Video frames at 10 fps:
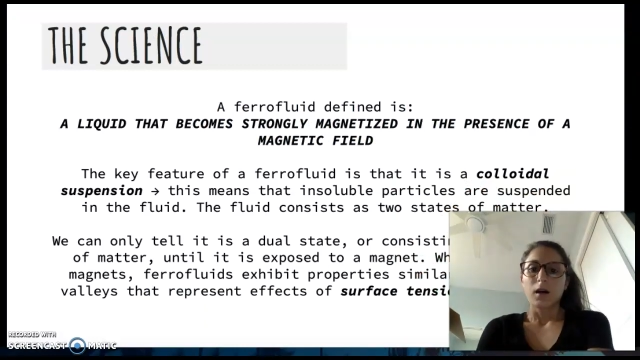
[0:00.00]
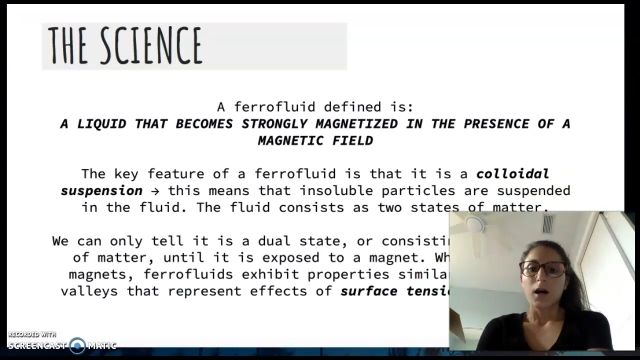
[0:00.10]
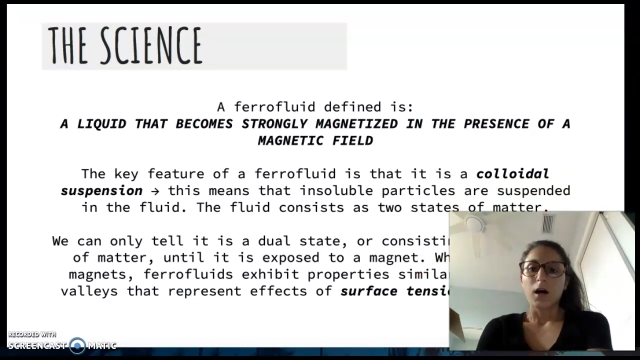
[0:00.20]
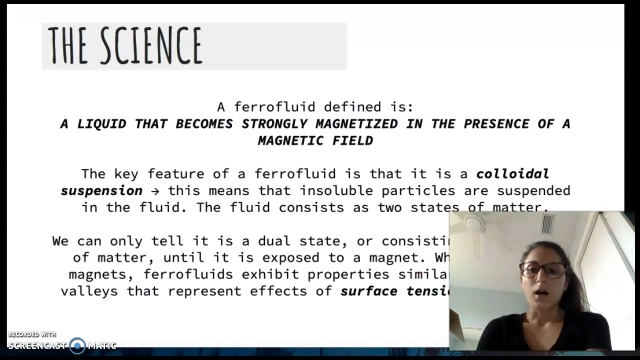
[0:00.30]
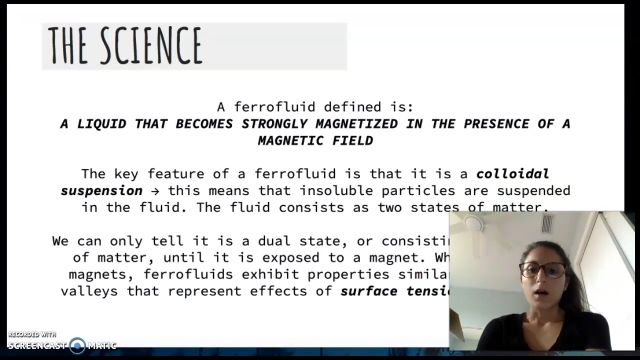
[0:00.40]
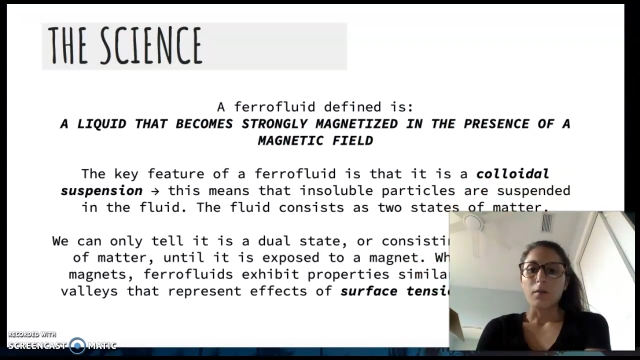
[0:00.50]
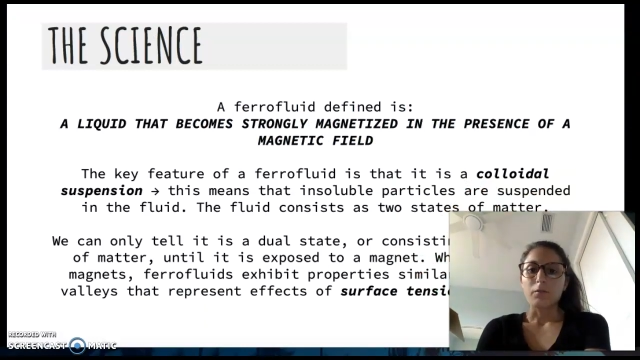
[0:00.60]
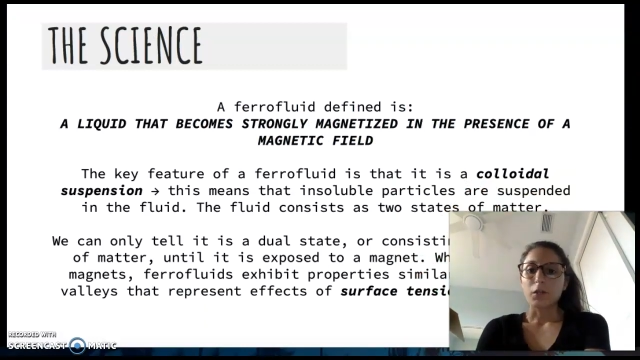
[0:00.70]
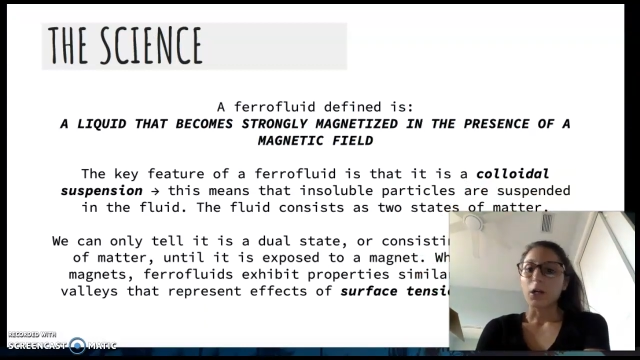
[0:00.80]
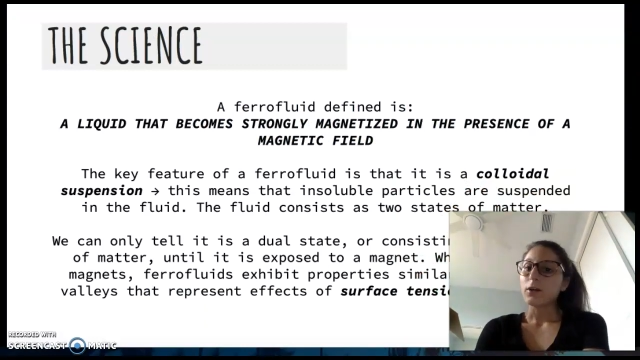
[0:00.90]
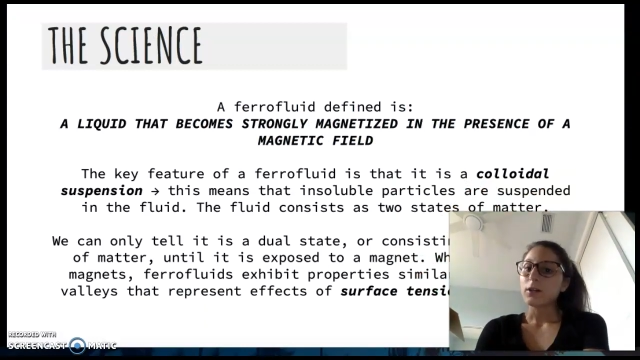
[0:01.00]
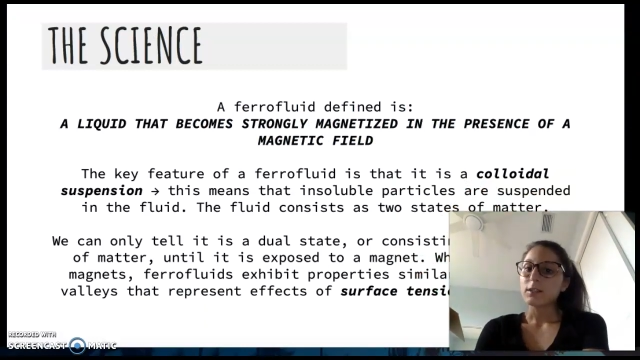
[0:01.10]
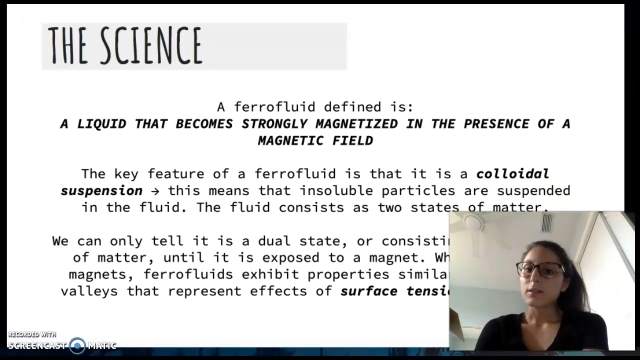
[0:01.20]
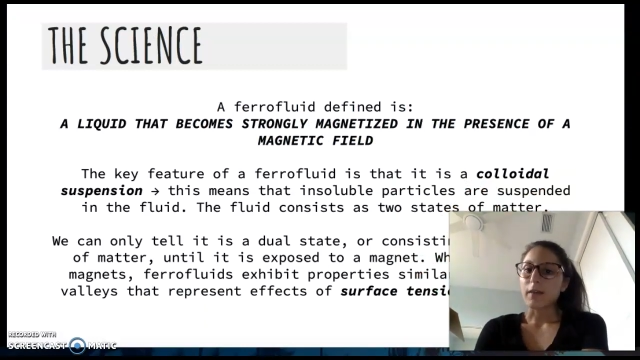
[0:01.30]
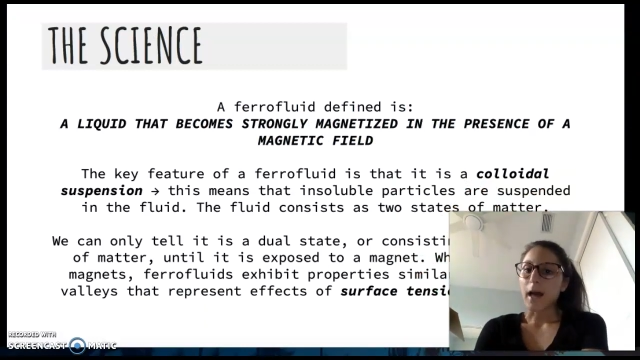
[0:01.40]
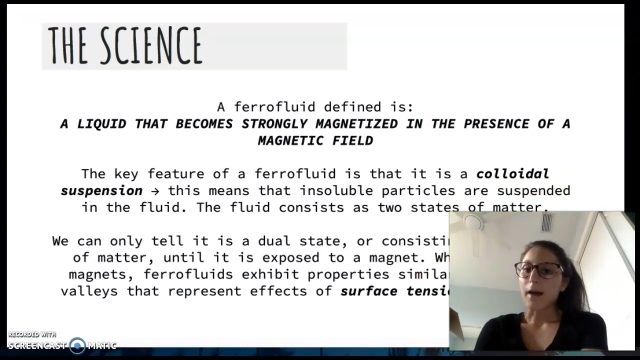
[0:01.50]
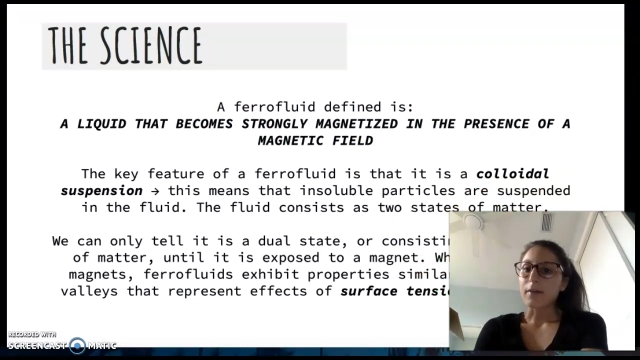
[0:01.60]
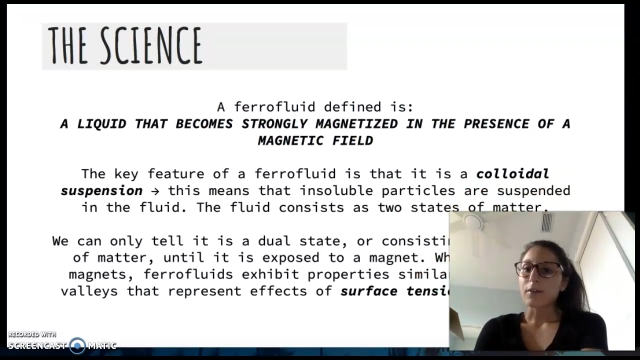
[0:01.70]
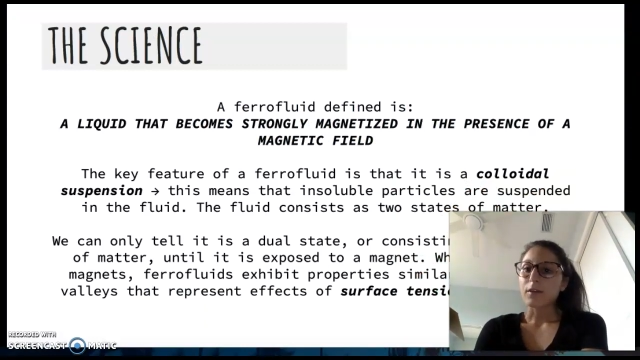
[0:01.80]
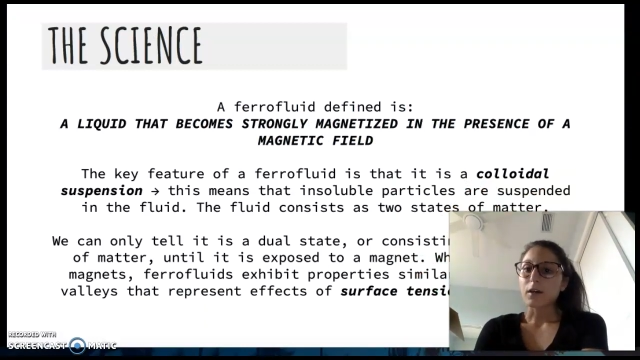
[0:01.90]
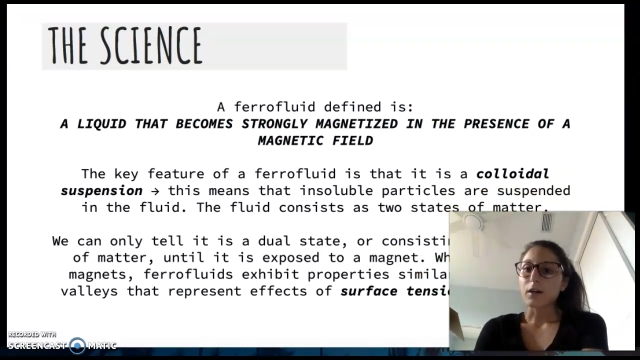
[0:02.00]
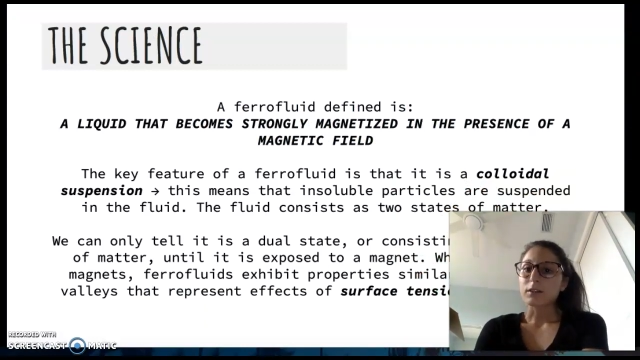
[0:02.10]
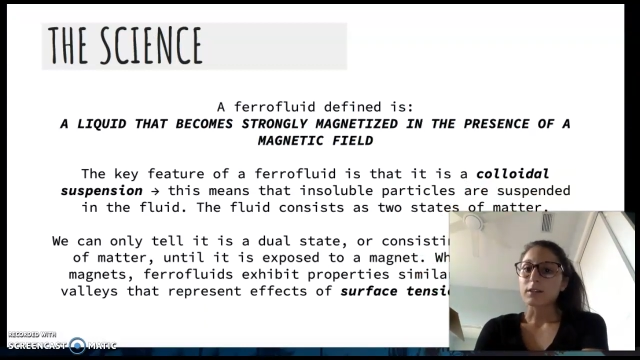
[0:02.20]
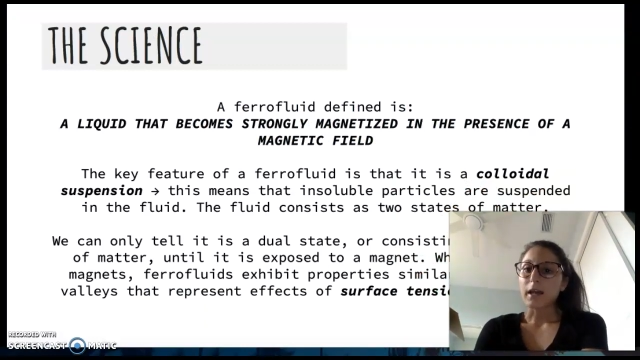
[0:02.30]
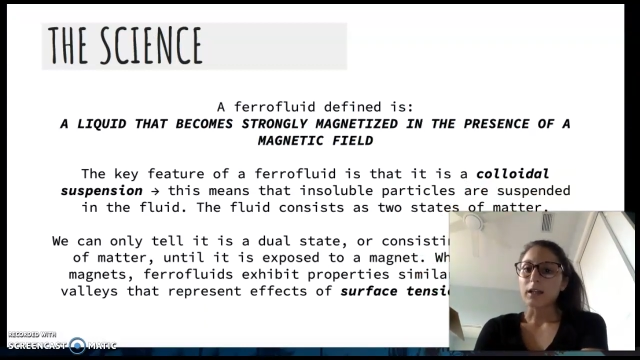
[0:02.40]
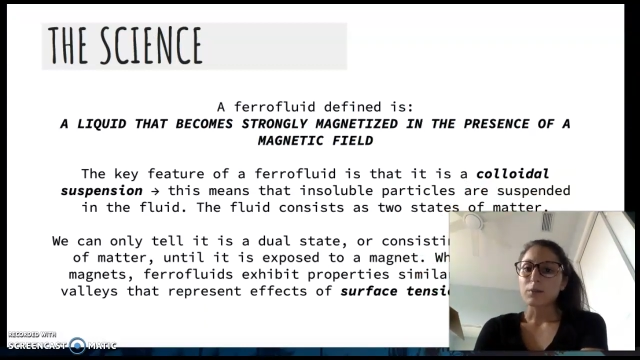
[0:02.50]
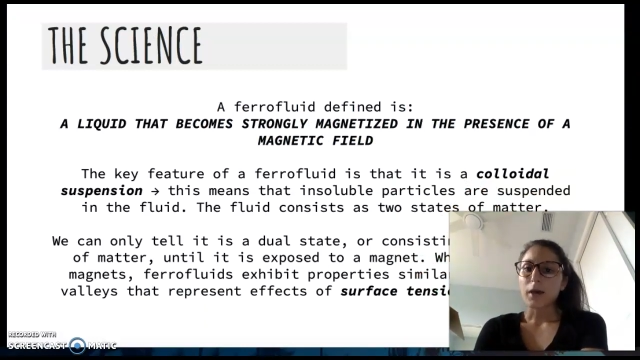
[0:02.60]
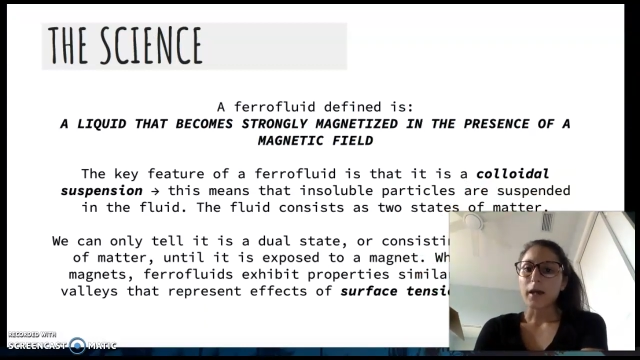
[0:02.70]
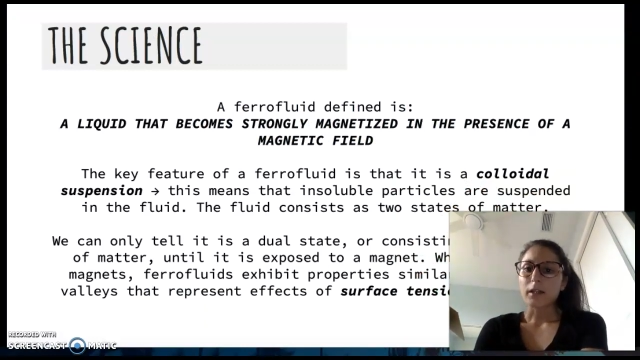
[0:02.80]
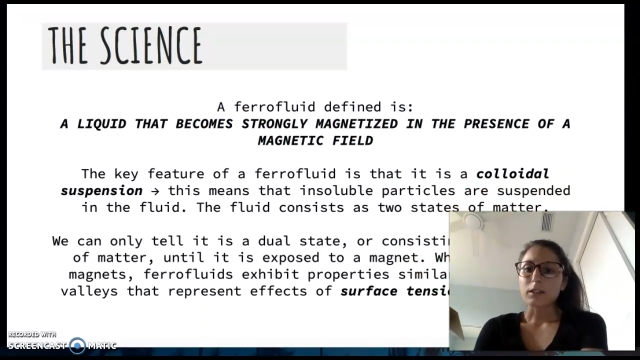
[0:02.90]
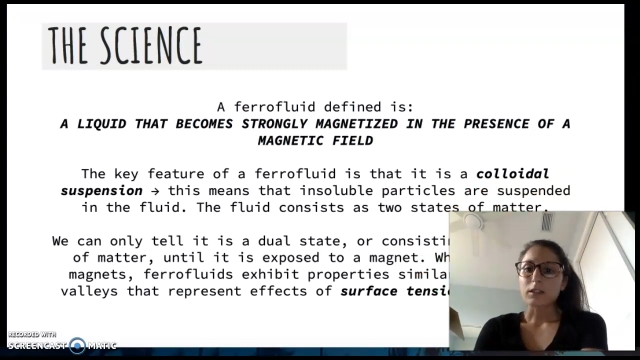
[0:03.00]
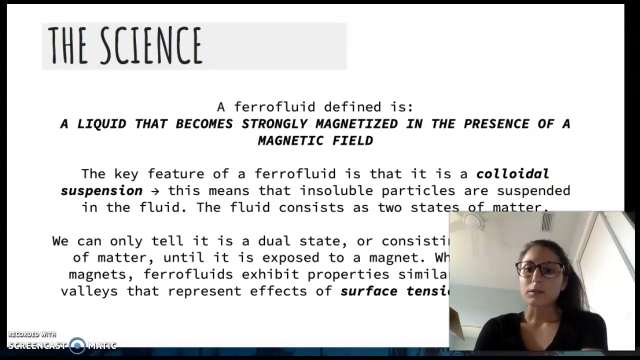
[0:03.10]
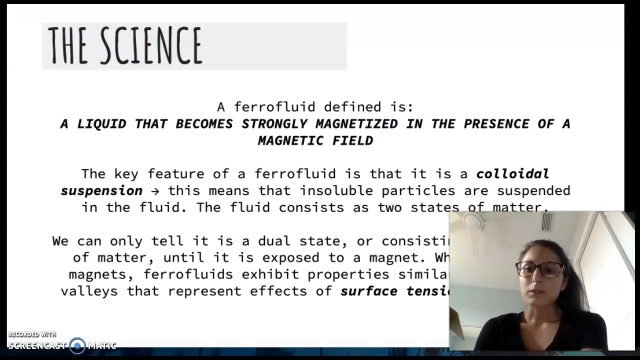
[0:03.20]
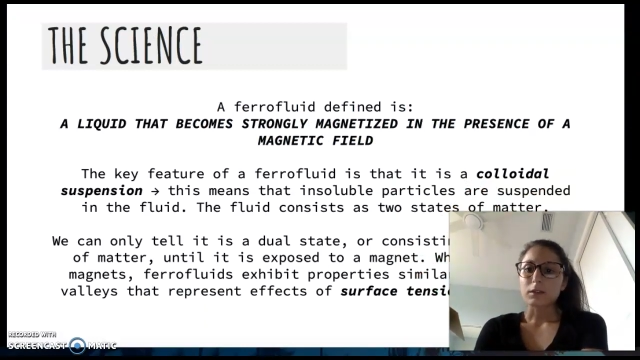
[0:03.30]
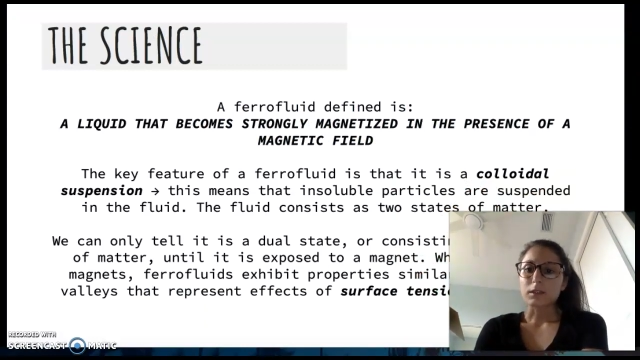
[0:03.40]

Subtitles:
Regardless of that, the science behind this